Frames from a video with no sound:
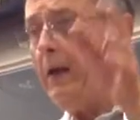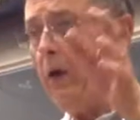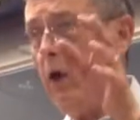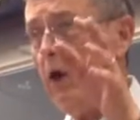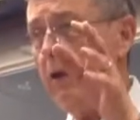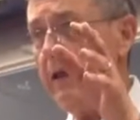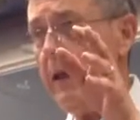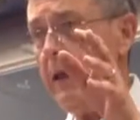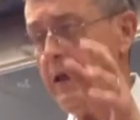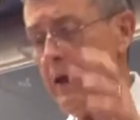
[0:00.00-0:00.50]

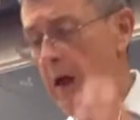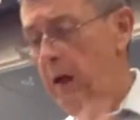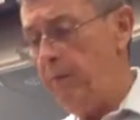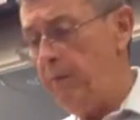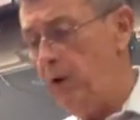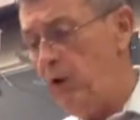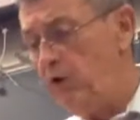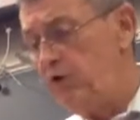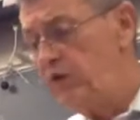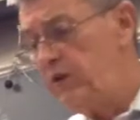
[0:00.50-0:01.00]
all that
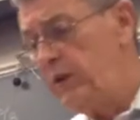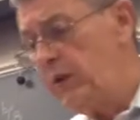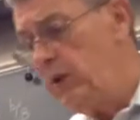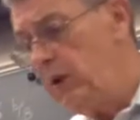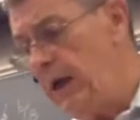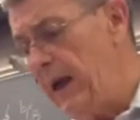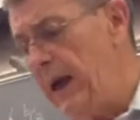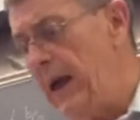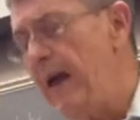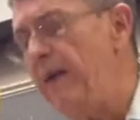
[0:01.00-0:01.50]
up, you're still
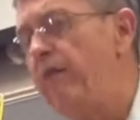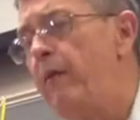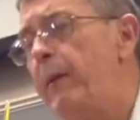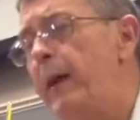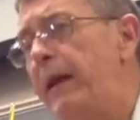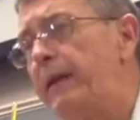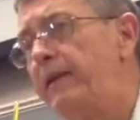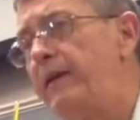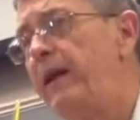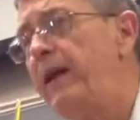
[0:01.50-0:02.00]
going to have
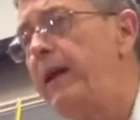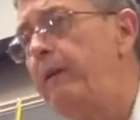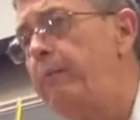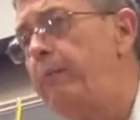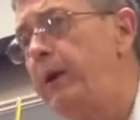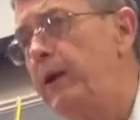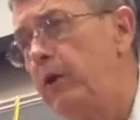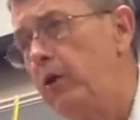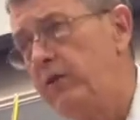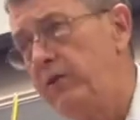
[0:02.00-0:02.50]
about 10
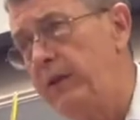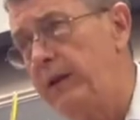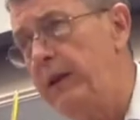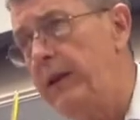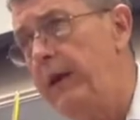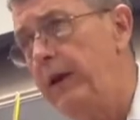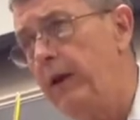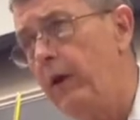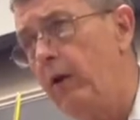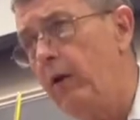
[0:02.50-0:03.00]
mils in
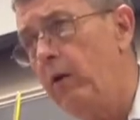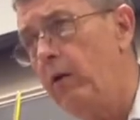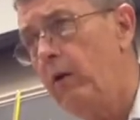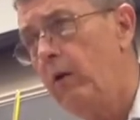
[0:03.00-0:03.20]
here.